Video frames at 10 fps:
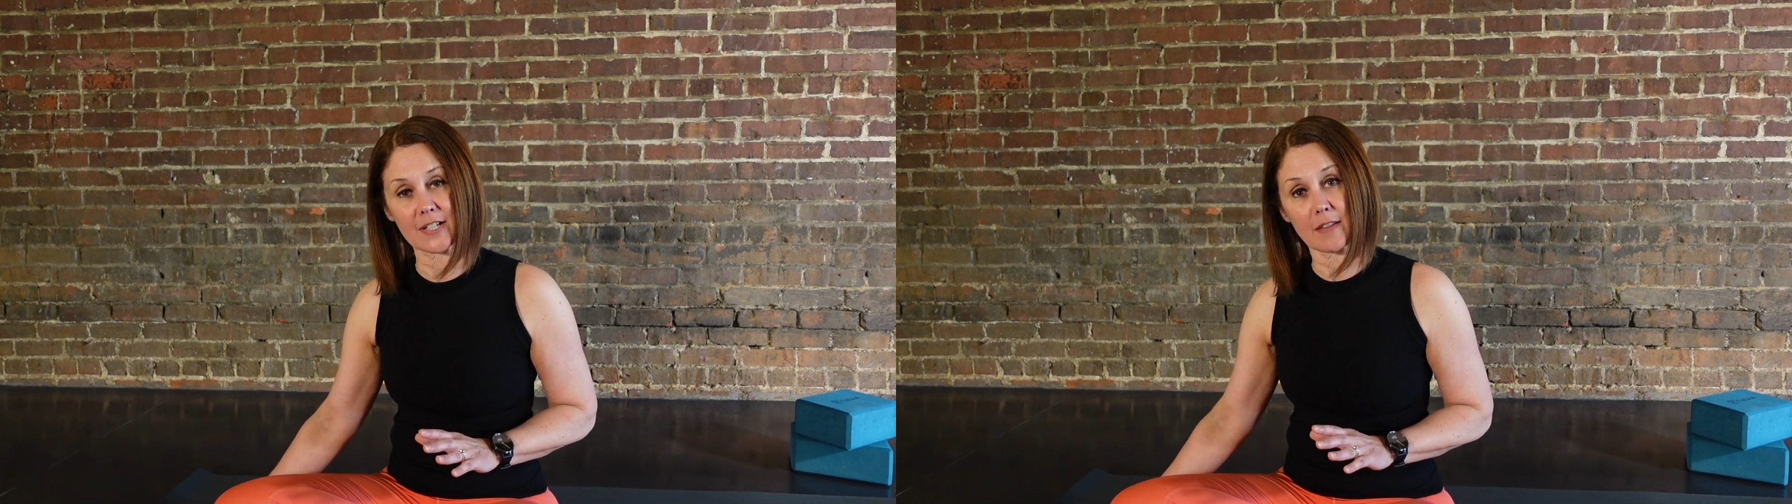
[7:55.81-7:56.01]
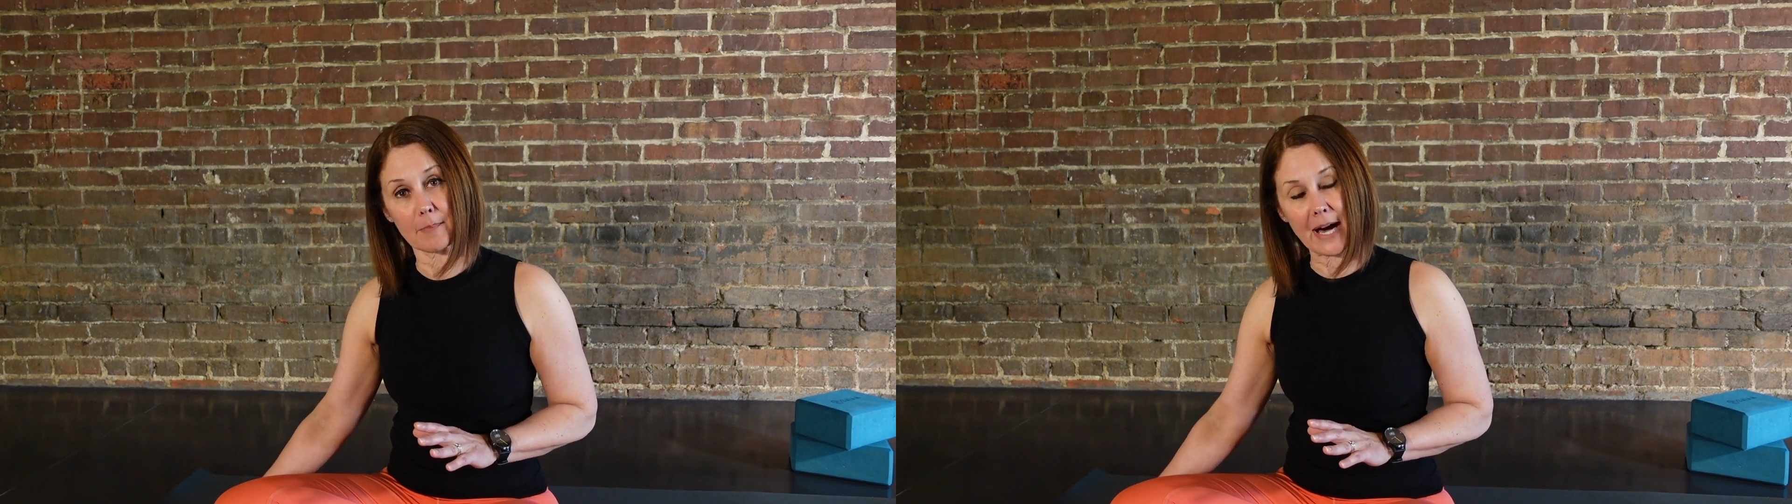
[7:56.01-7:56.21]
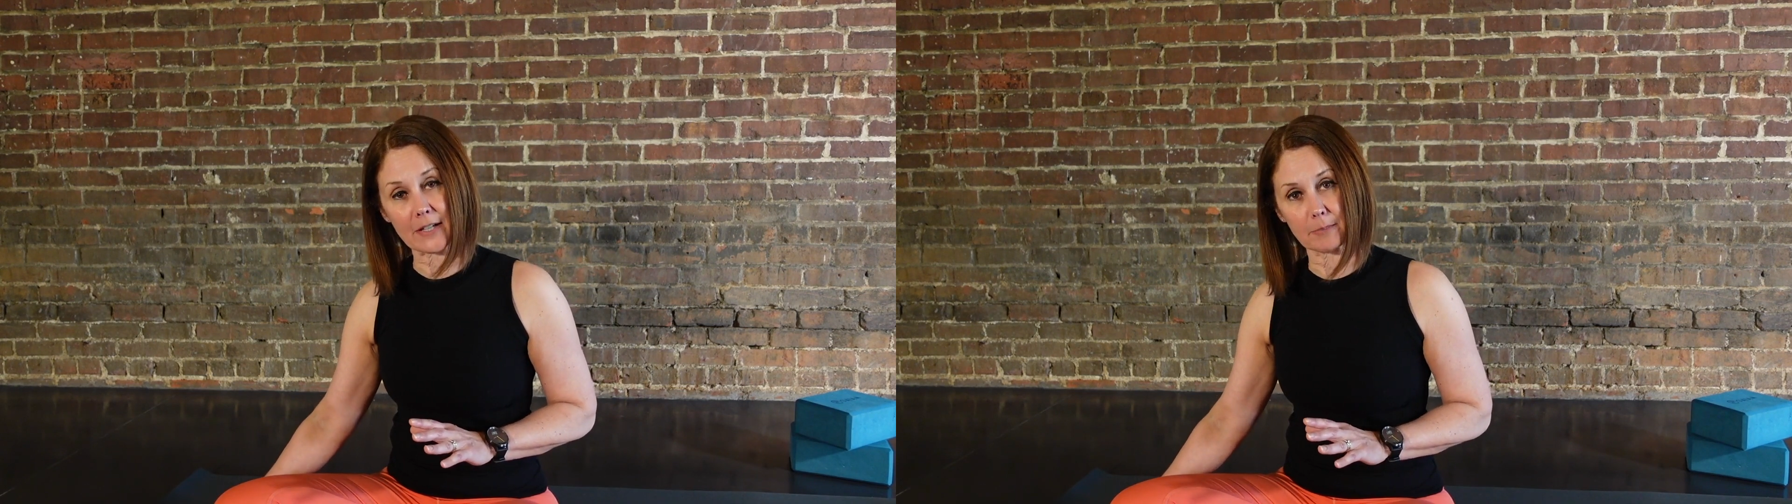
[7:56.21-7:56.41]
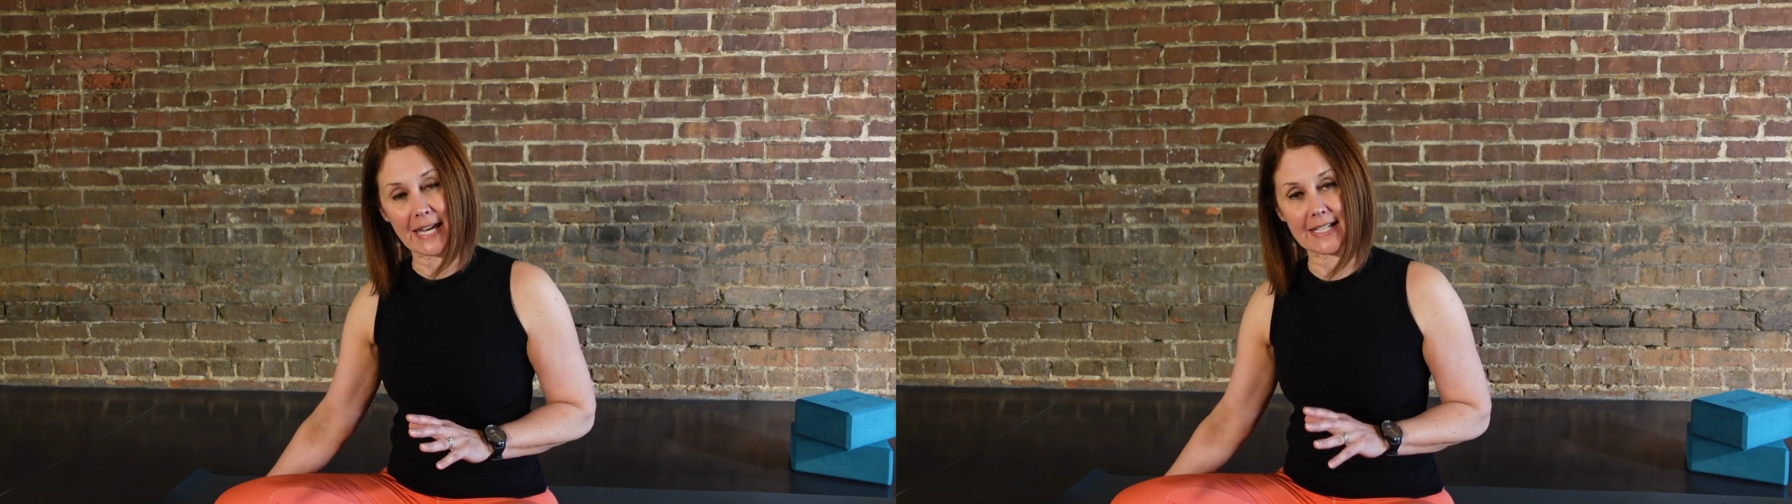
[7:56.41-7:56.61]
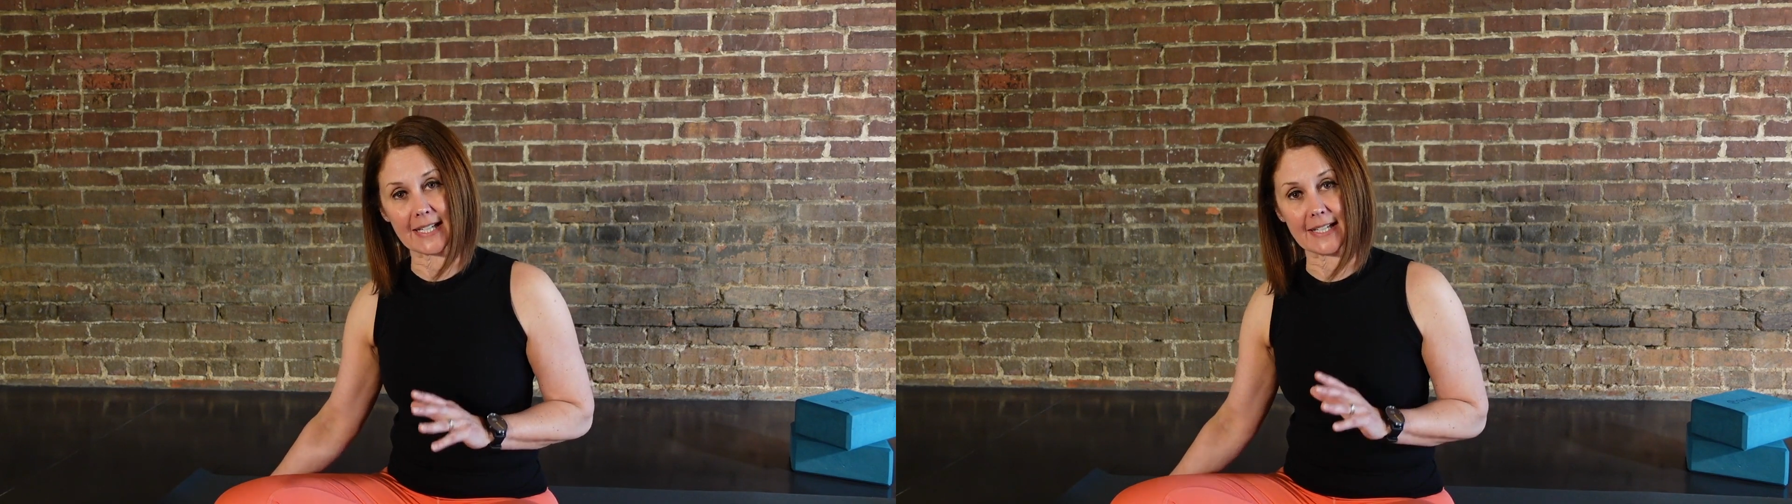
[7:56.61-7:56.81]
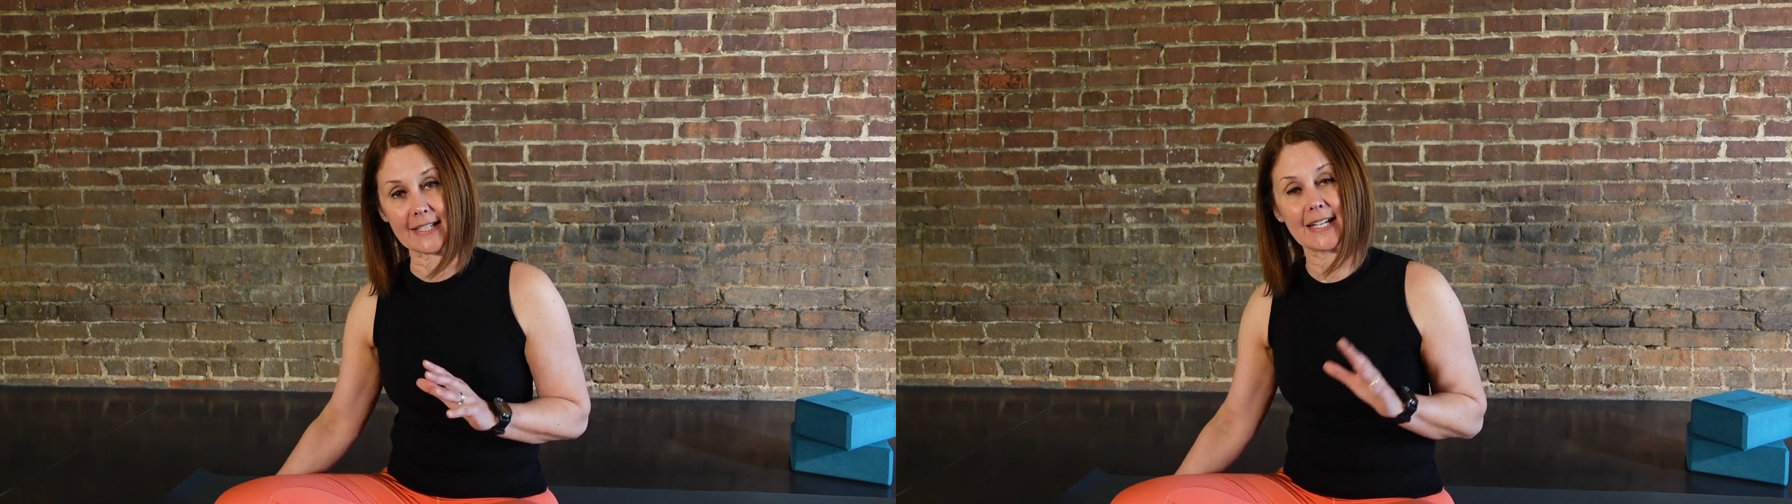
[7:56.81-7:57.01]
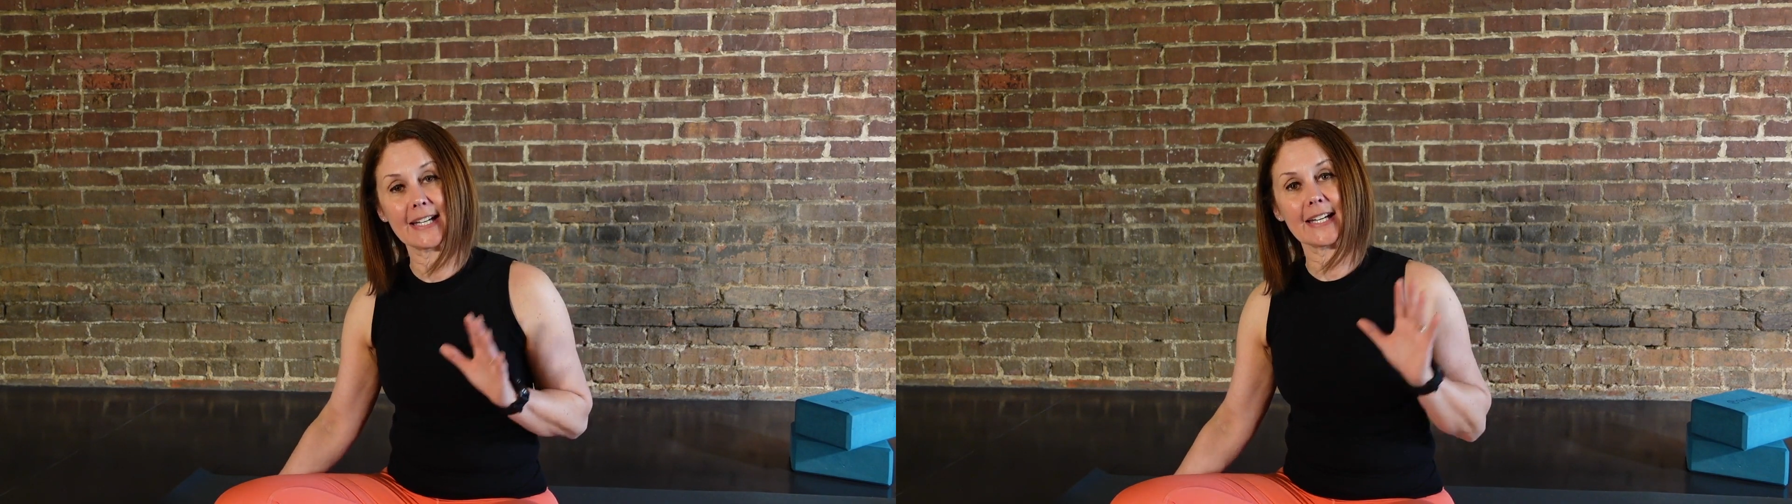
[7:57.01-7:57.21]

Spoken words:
of the bottom hand